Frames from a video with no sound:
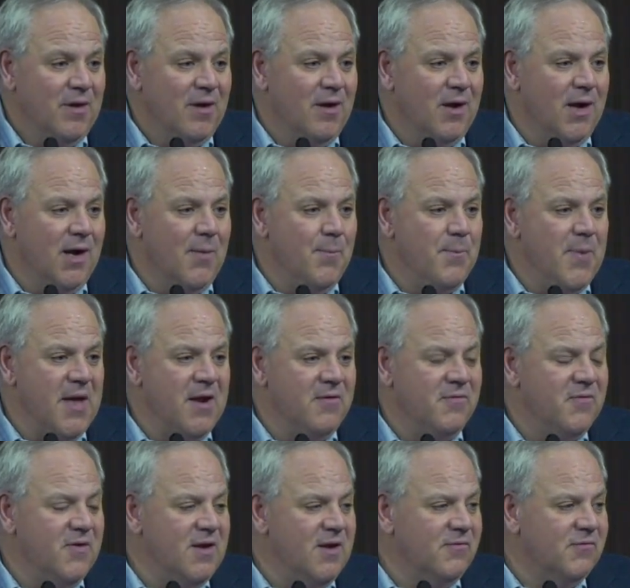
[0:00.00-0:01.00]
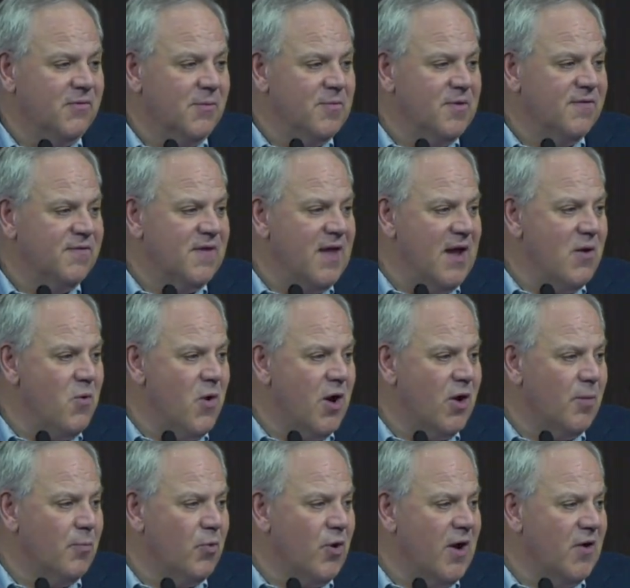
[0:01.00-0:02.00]
benefiting from the State
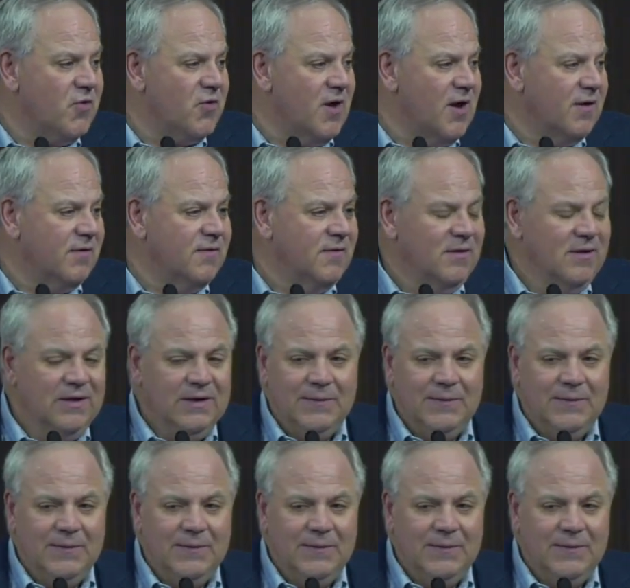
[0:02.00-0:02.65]
Water Project.